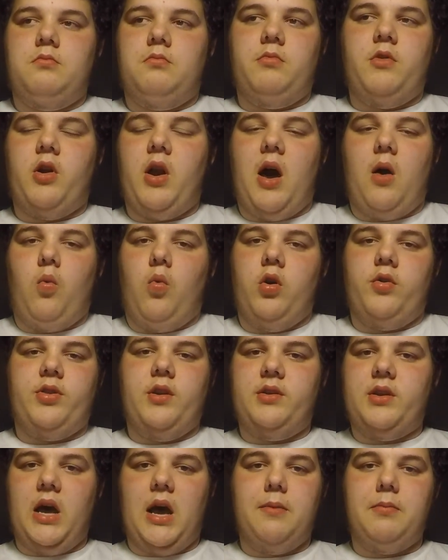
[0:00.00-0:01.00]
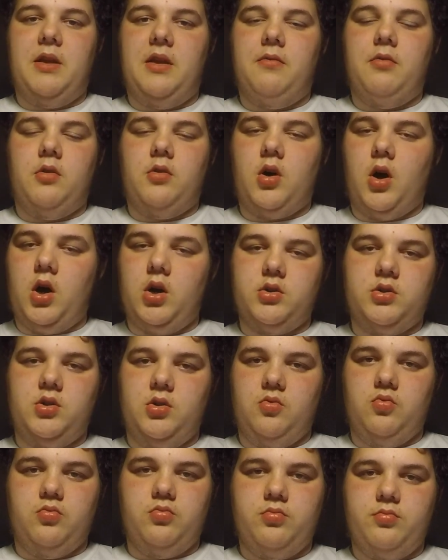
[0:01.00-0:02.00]
they're not worth the time to even talk
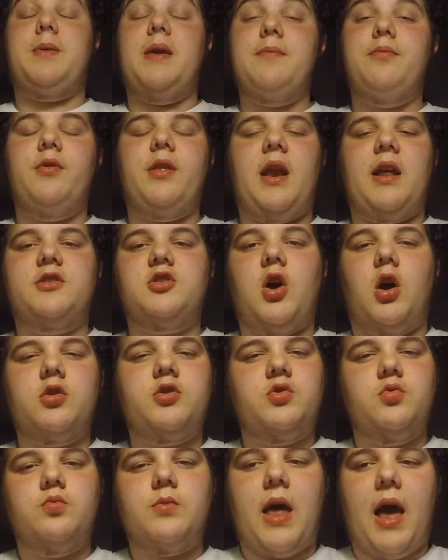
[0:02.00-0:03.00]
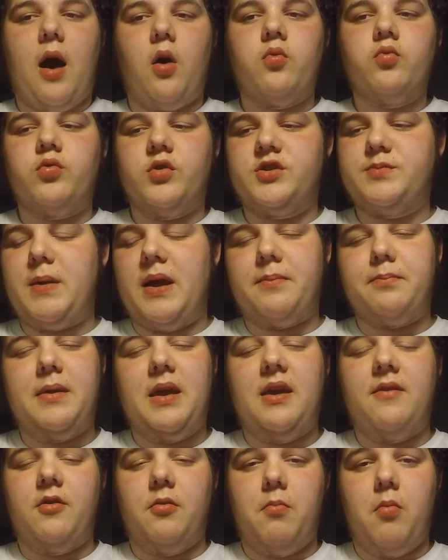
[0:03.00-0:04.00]
to. People that I talk to now respect
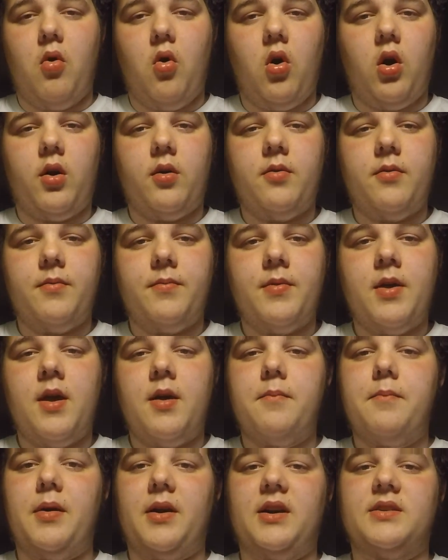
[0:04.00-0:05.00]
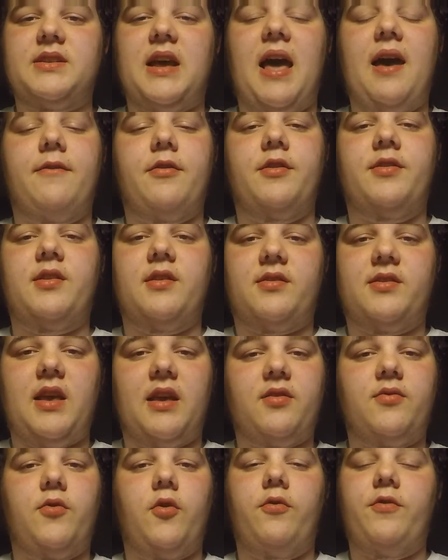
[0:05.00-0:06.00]
me even more because I have a
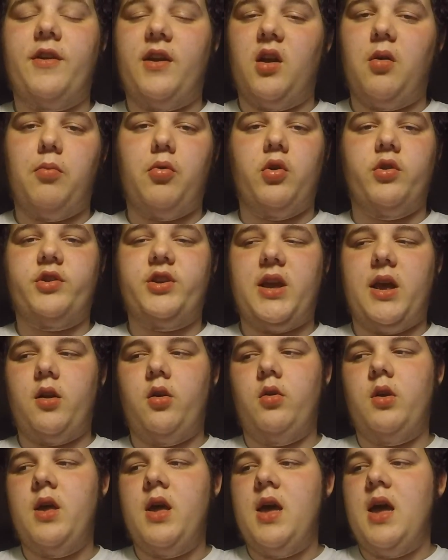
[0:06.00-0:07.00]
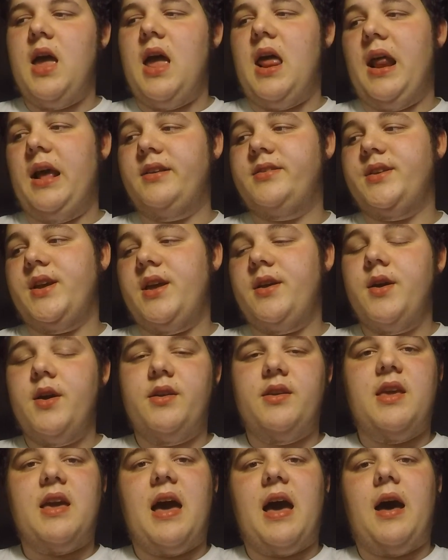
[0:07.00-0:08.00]
successful fingerboard channel. And I say,
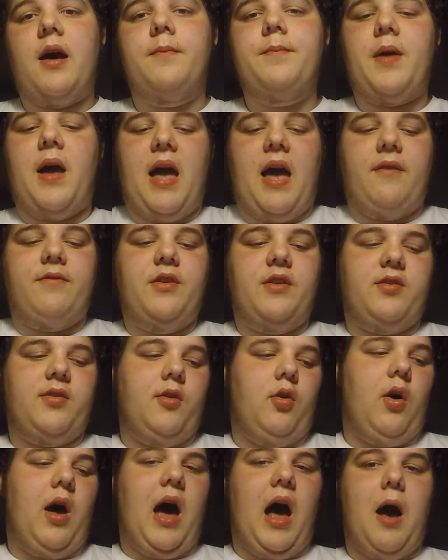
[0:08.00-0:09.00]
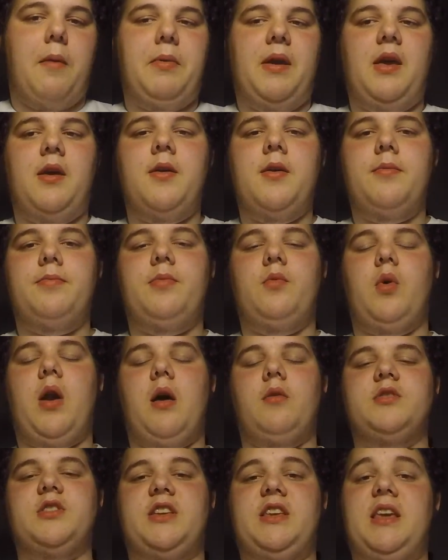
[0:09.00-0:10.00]
yeah, I have this little hobby
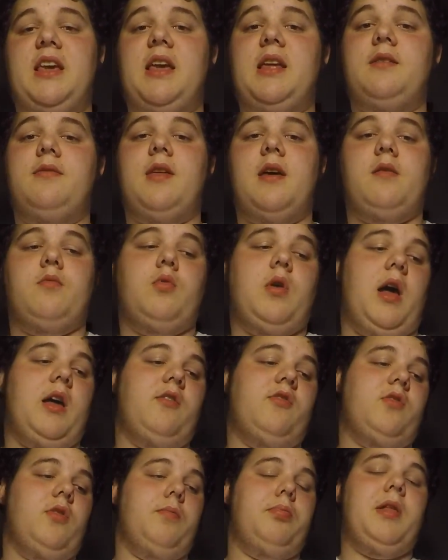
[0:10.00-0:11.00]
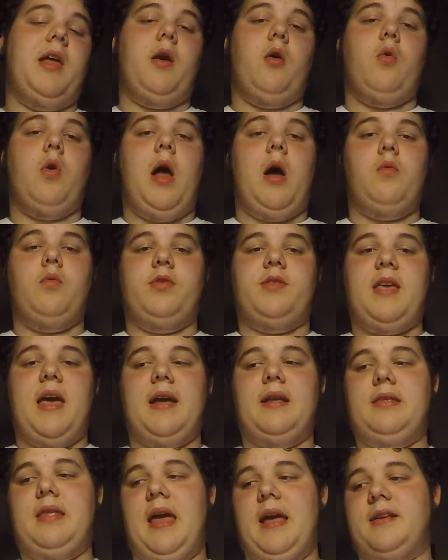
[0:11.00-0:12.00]
when I was a kid that I used to play around with
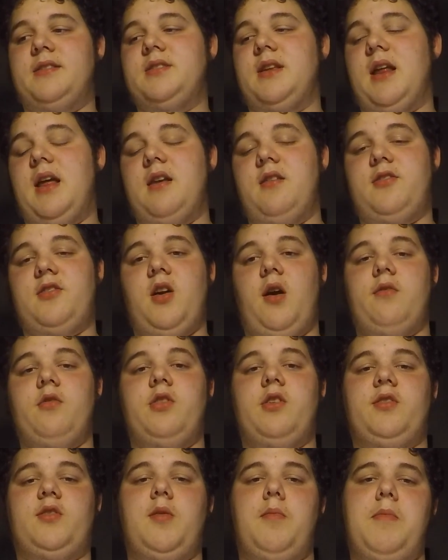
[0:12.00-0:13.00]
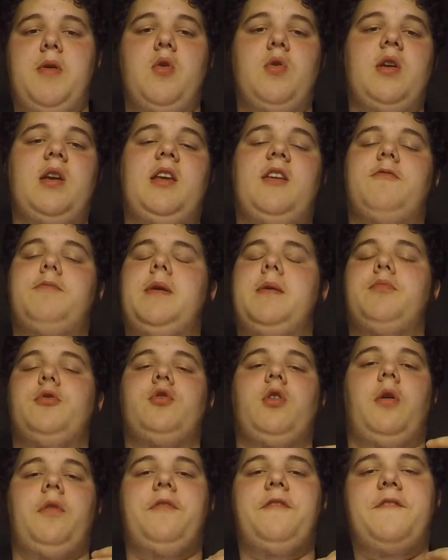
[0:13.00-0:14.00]
tech decks, and I discovered this community of
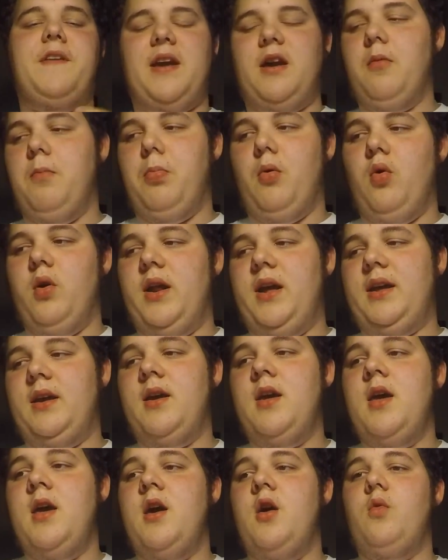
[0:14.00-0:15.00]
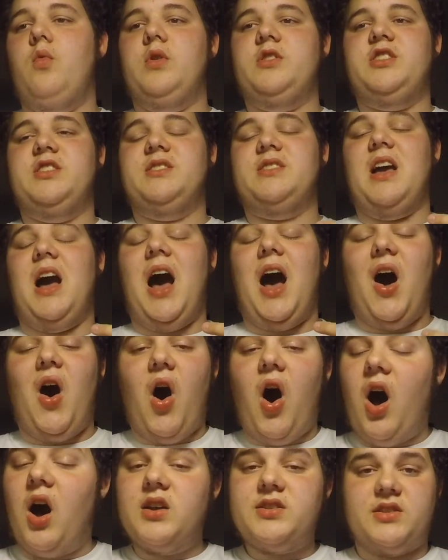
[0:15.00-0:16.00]
people called fingerboarding, which is
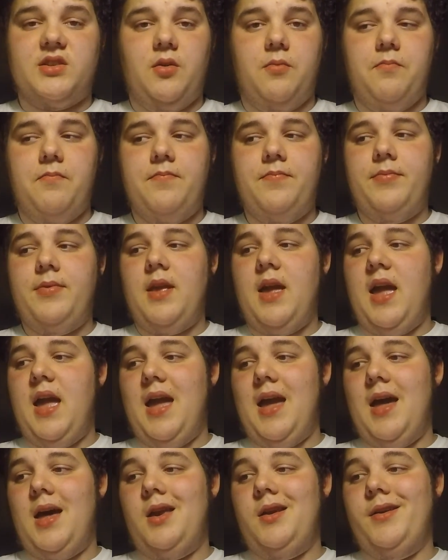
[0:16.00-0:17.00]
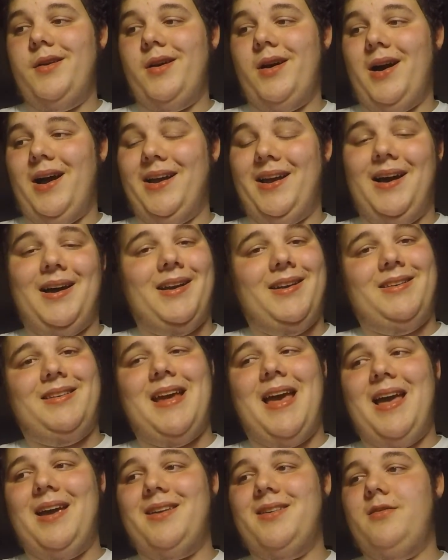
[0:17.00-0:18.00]
awesome. And I got a
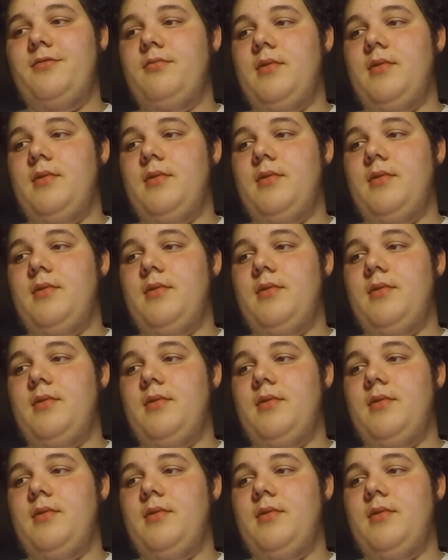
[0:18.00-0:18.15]
deck,